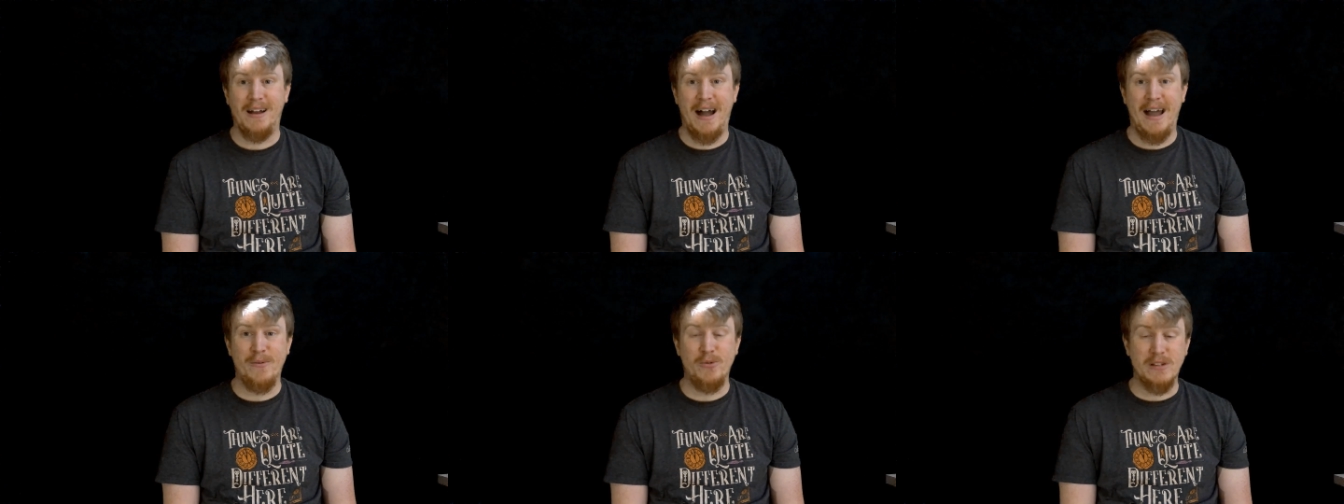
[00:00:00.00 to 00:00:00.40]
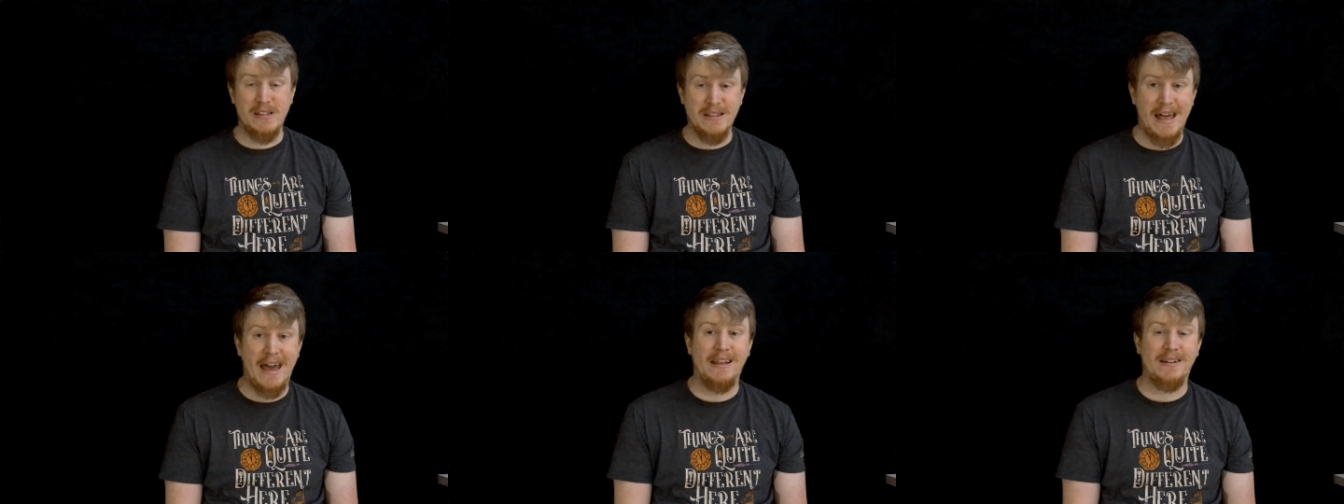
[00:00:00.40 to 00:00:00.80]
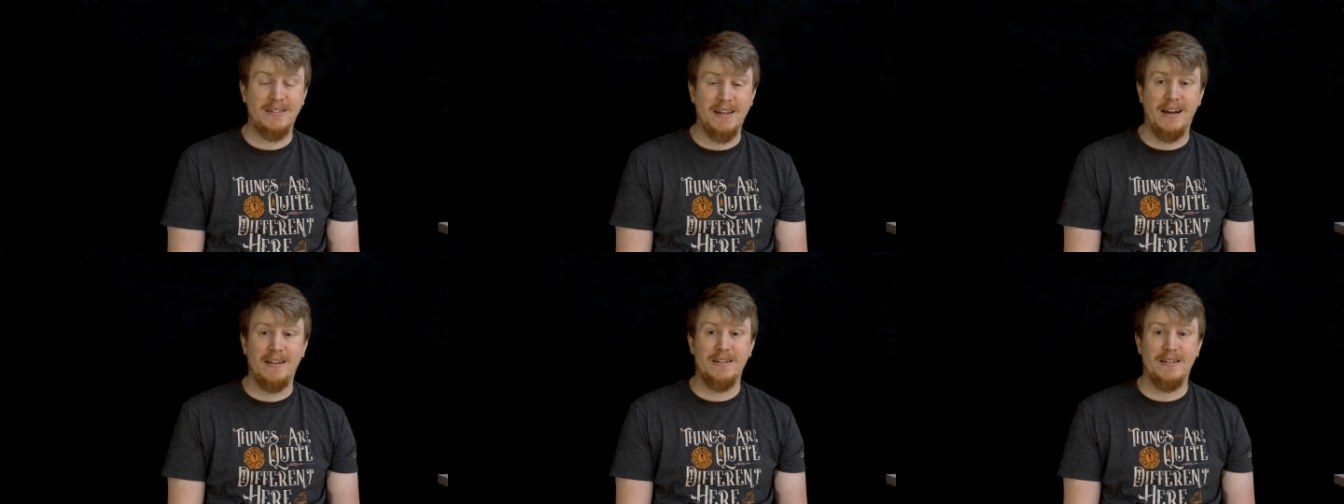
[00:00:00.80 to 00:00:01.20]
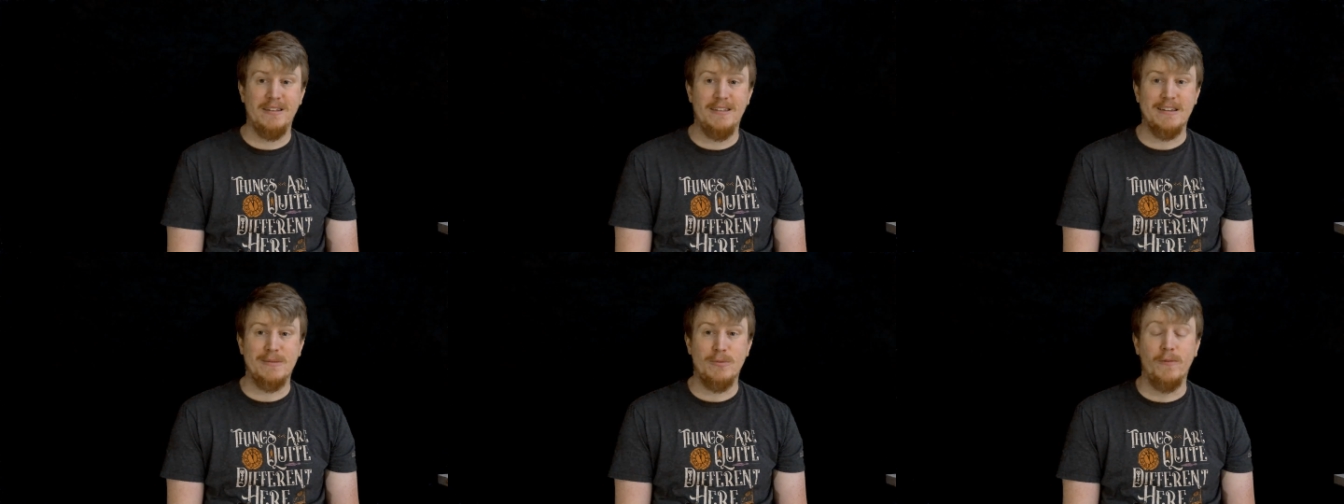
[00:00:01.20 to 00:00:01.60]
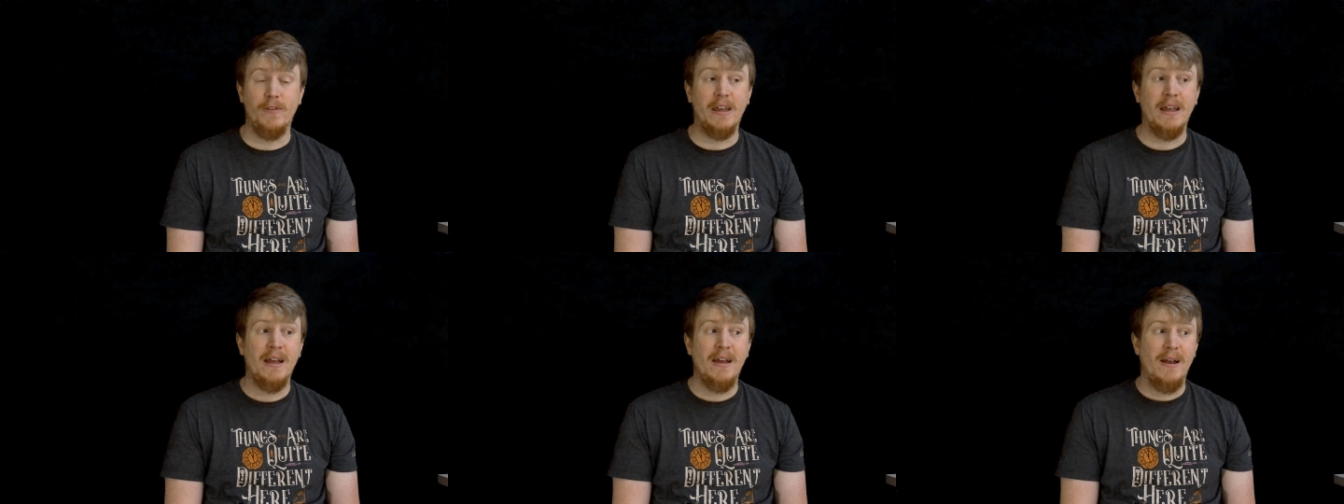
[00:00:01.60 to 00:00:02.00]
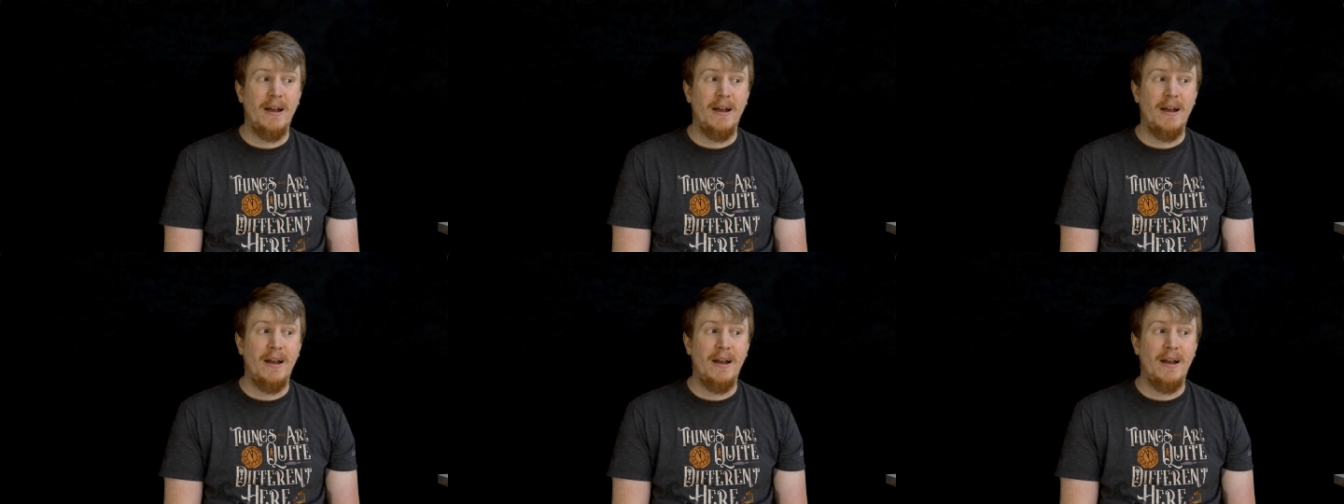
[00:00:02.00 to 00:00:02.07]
I was that excited to see this movie.